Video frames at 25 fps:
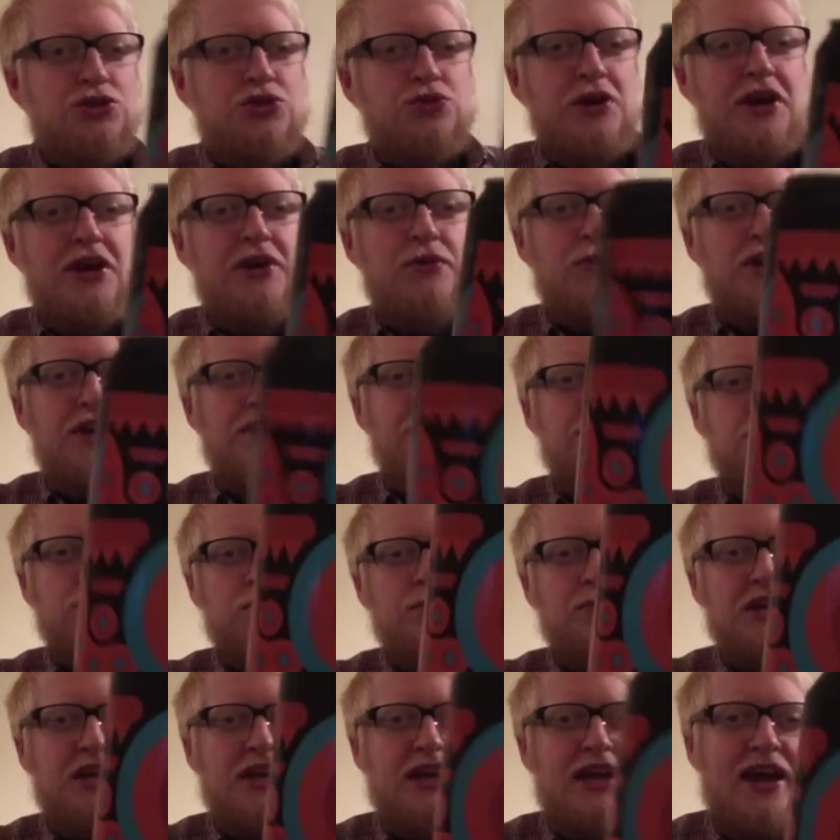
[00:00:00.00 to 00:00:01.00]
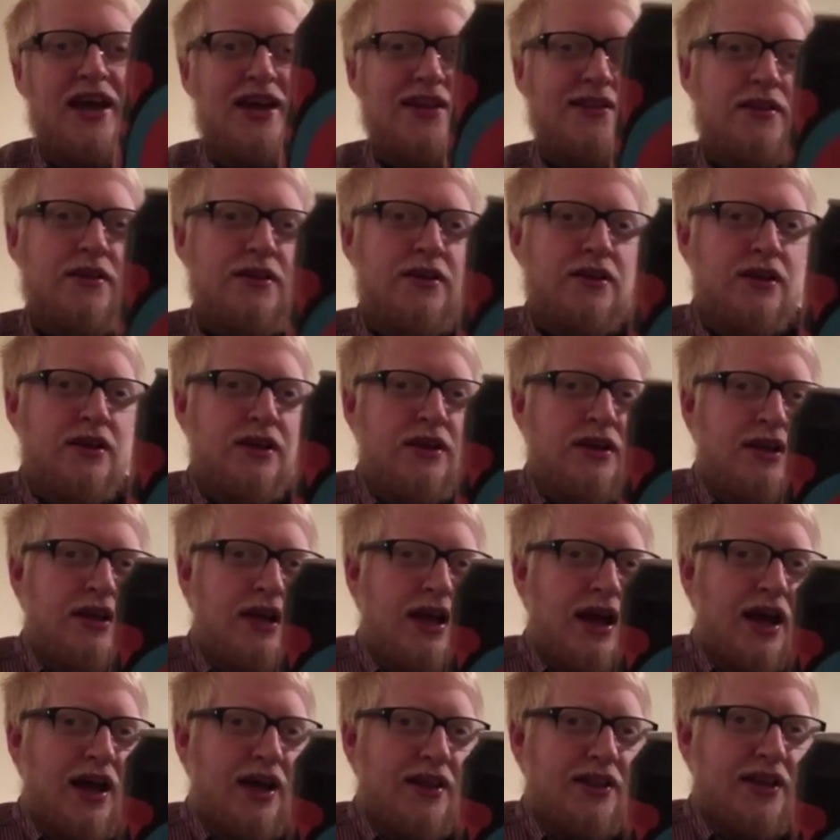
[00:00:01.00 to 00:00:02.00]
Straight away from the can,
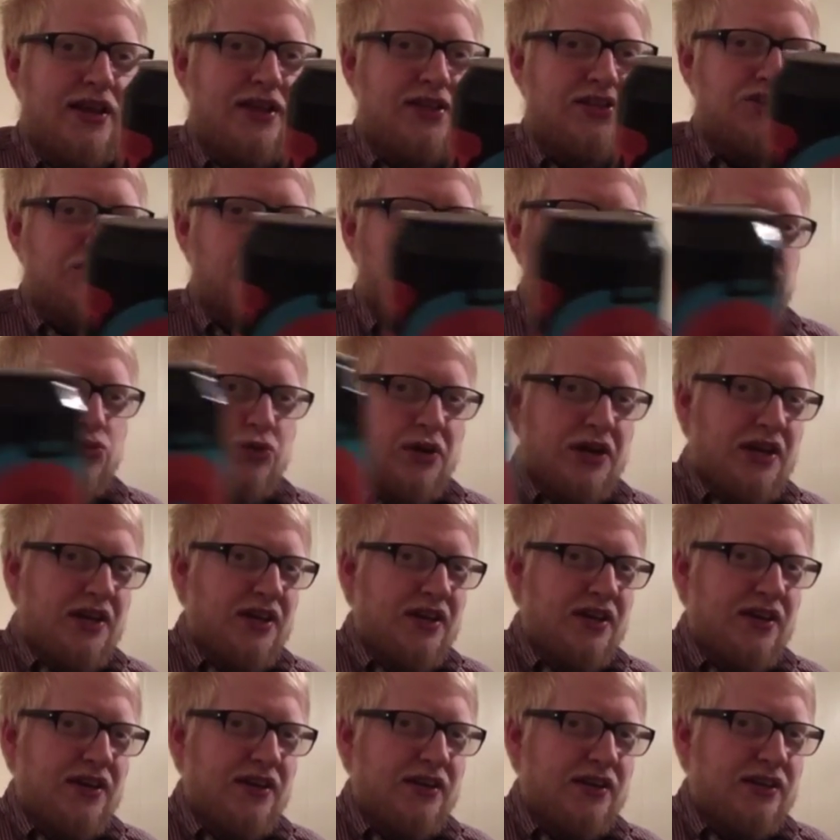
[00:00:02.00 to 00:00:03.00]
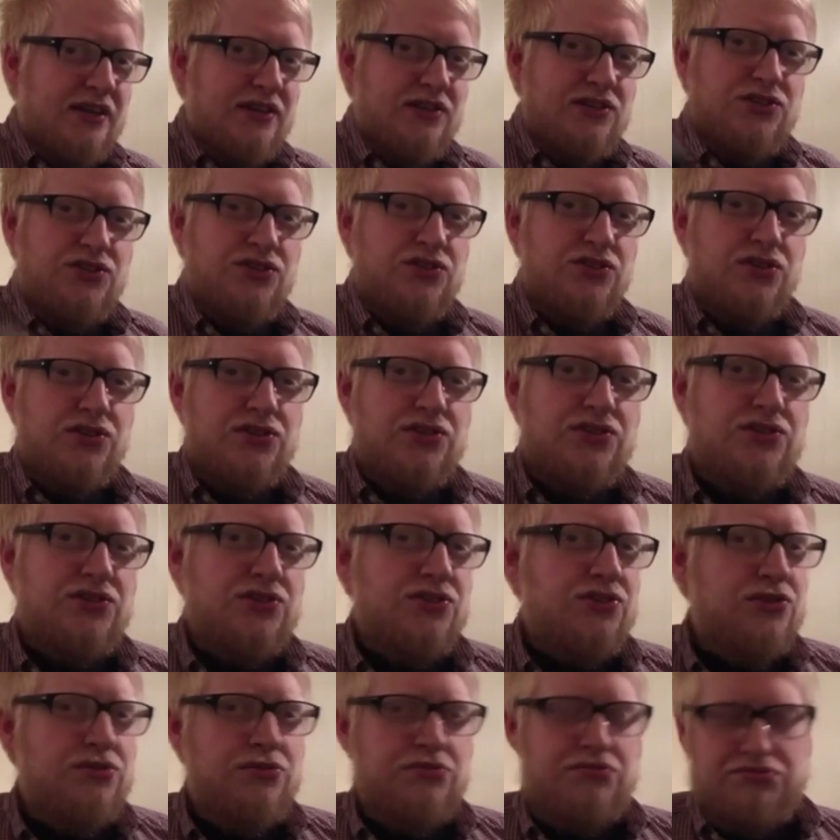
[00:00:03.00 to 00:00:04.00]
and then to drink it, it's
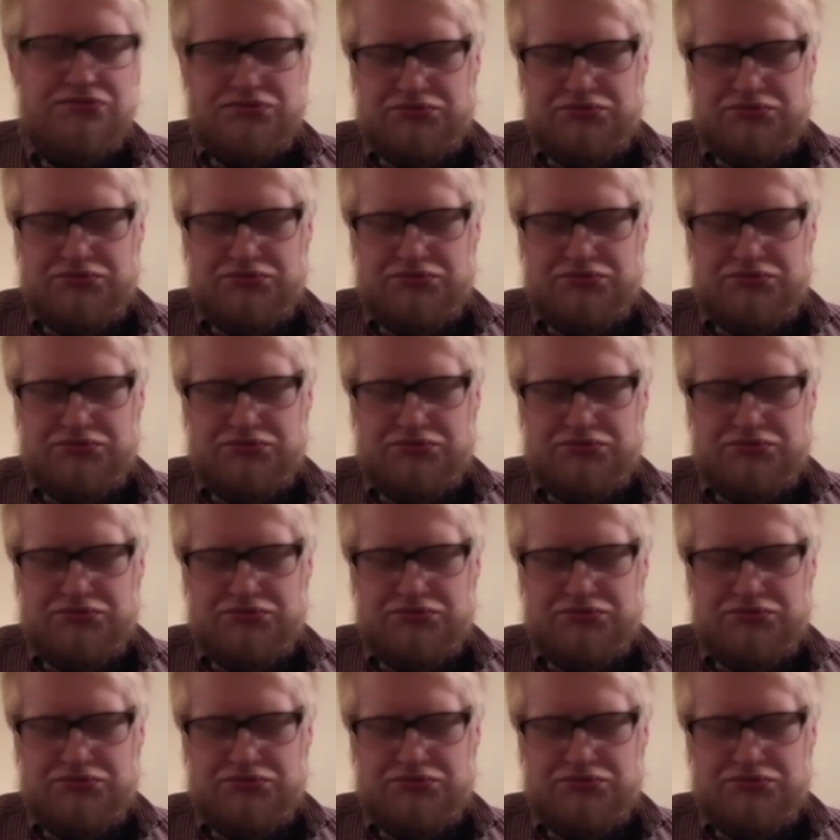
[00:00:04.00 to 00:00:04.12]
just...